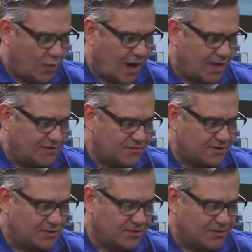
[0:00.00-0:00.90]
Why You
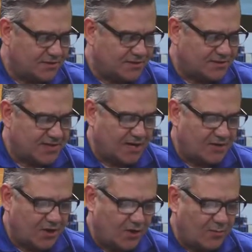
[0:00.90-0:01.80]
Should Learn to Say
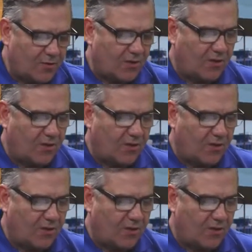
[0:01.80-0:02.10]
No More